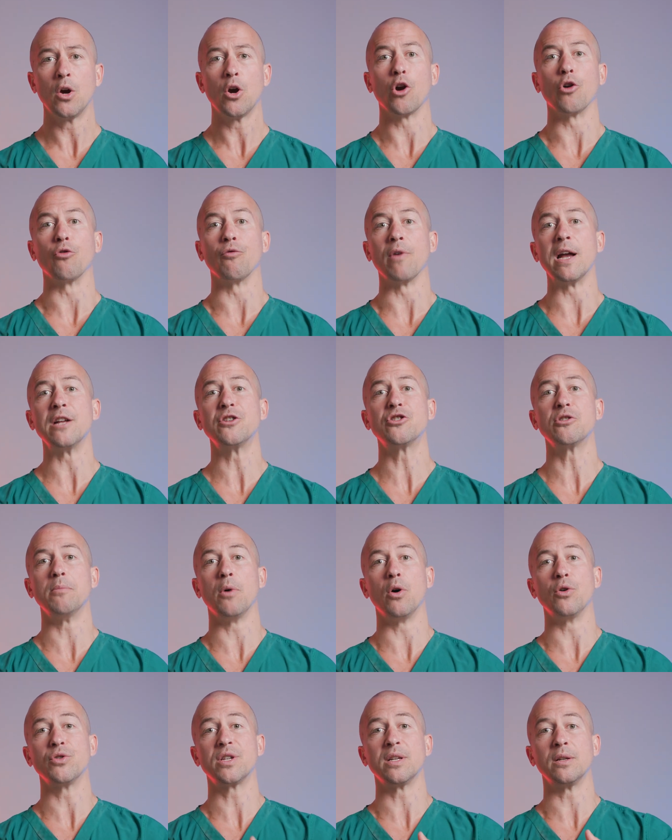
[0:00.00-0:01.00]
Her range of
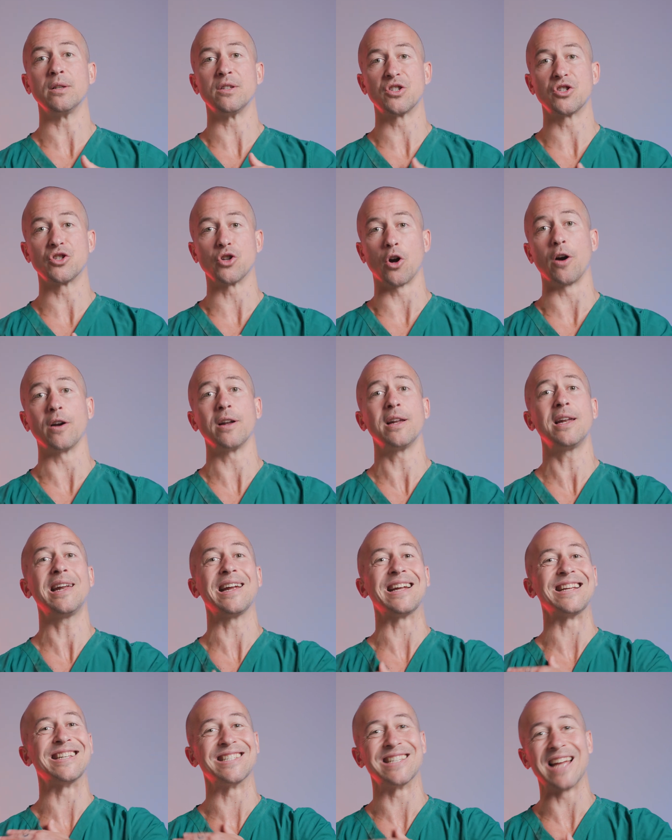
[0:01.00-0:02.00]
motion started
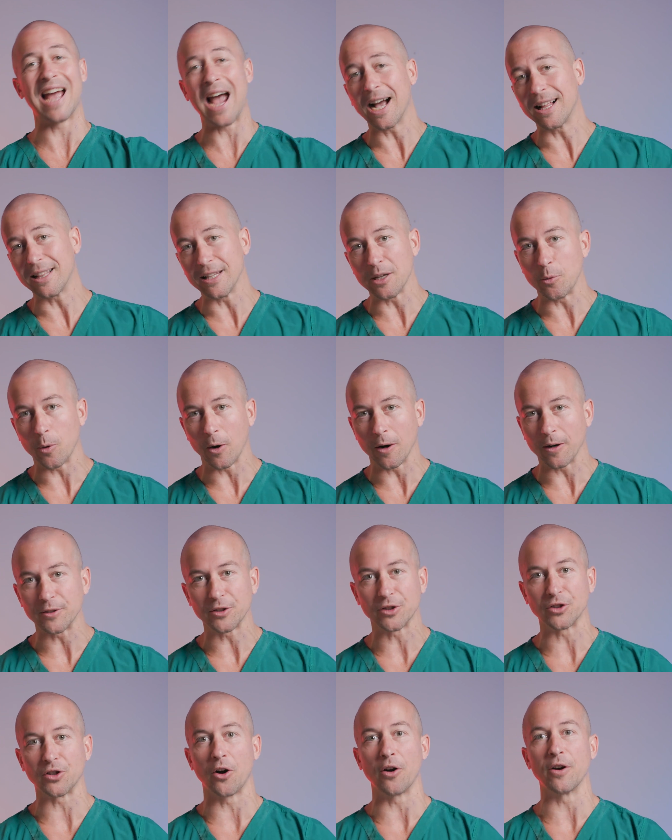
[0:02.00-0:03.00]
exactly where
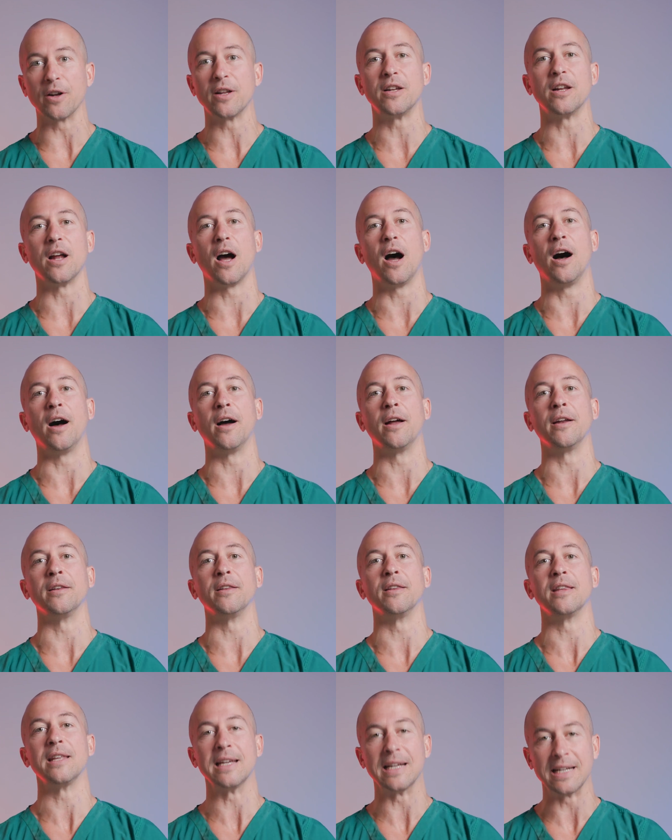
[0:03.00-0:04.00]
it started
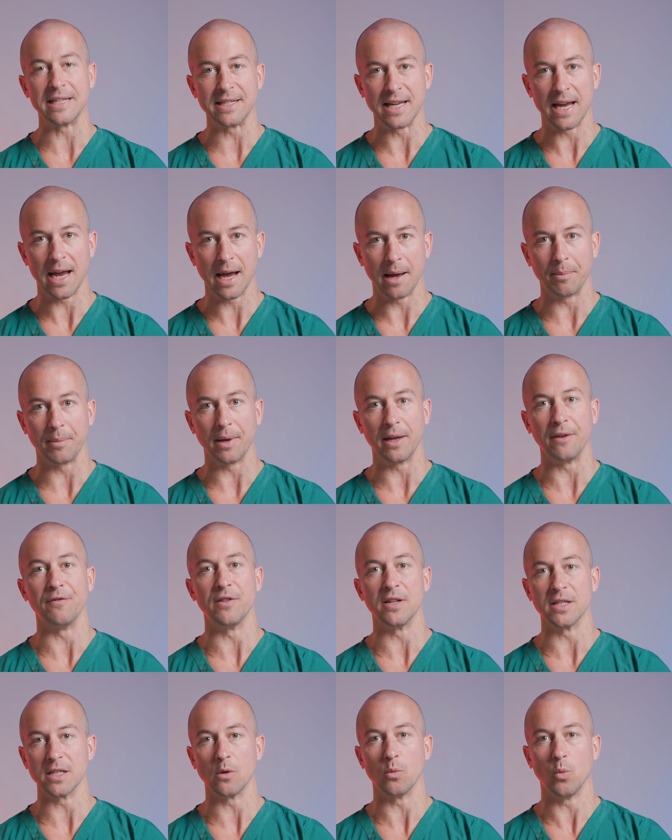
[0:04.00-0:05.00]
on the exam and
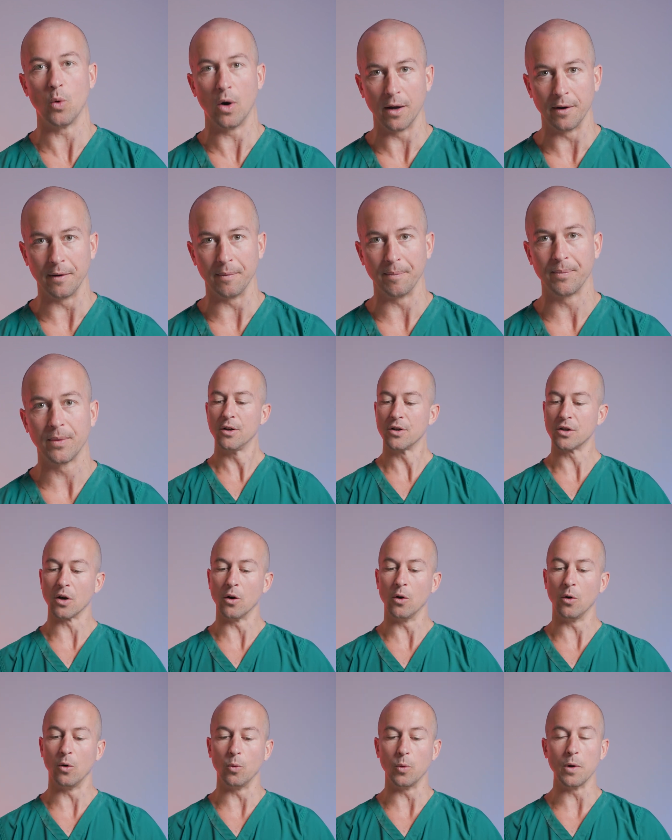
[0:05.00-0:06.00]
visit one.
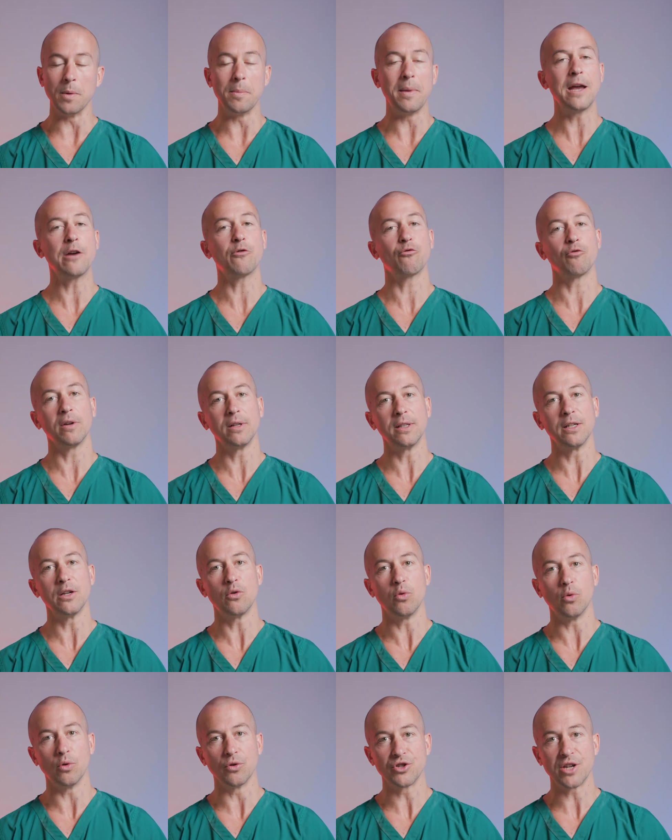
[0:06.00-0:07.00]
So we make really
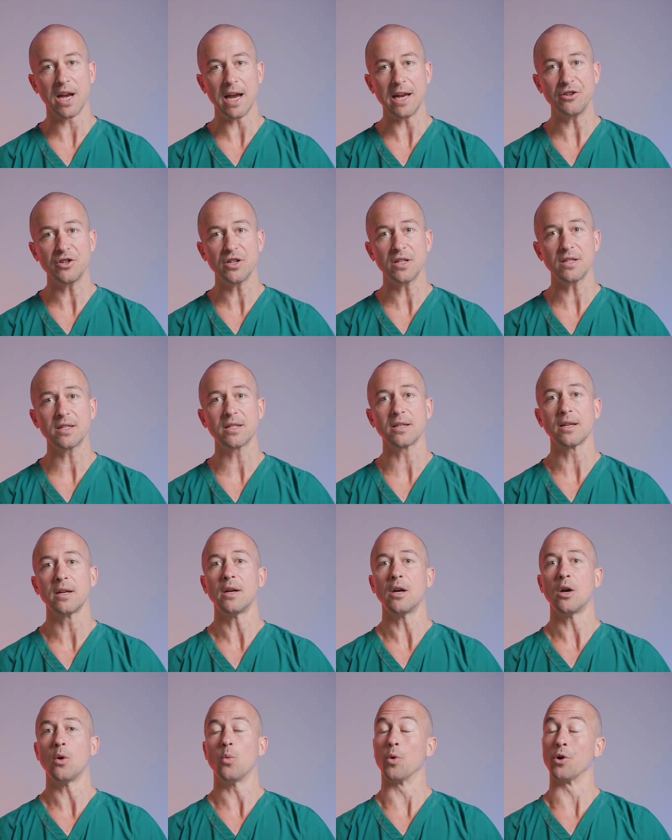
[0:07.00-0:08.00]
cool changes.
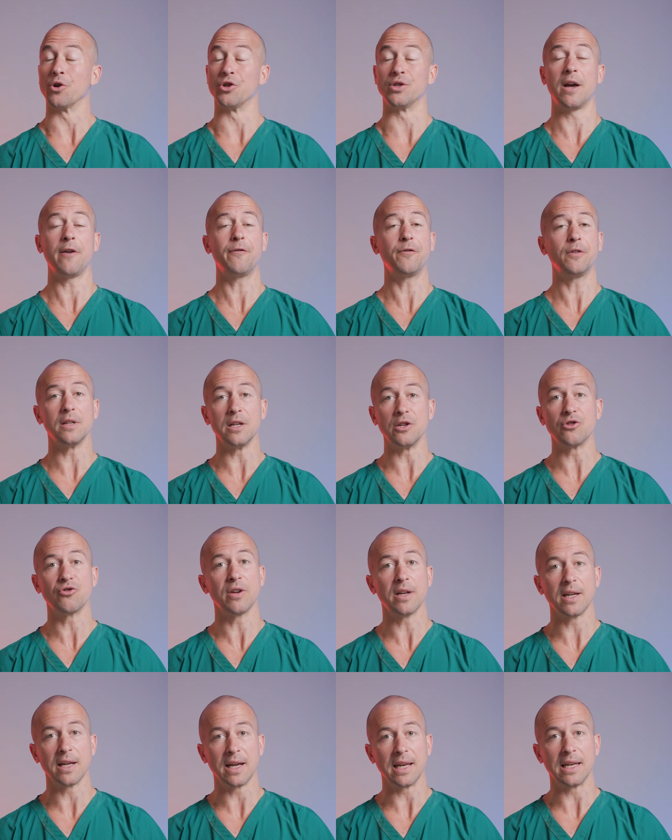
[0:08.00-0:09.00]
We're definitely
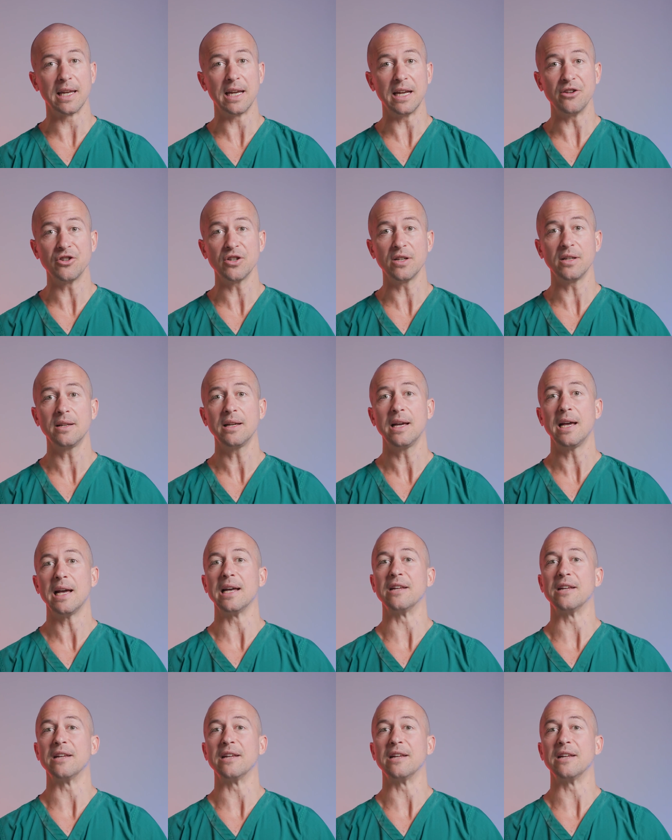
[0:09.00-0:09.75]
treating adhesion.